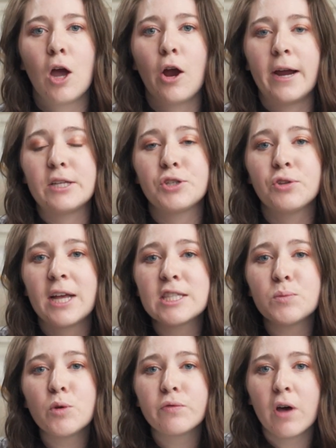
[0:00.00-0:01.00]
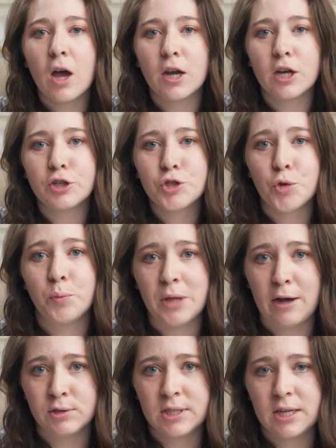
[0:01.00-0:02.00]
All right, so let's move on to
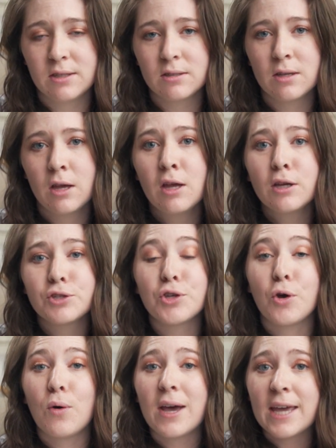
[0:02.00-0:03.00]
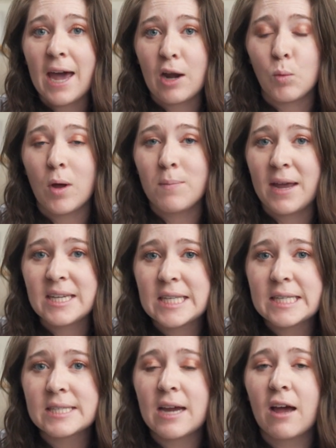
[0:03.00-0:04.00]
blouses. So again, what makes
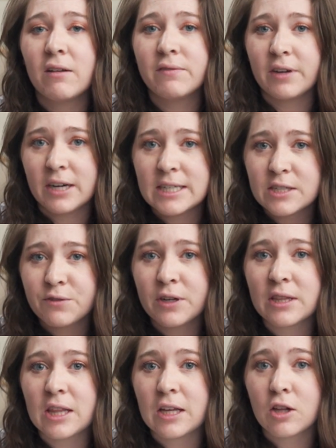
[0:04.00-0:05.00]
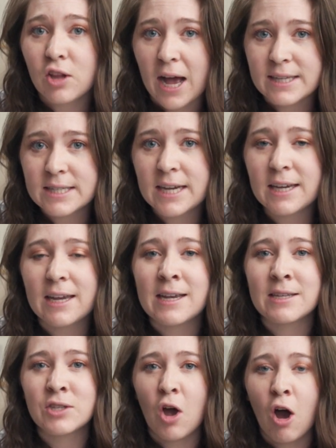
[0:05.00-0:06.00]
this style very different than classic
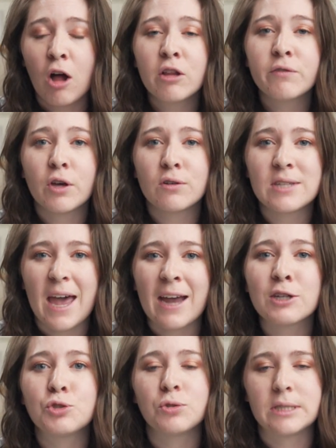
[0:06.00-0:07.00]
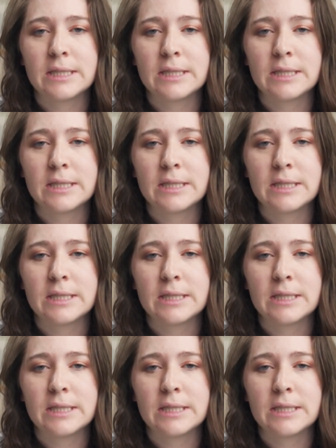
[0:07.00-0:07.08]
is all of those extra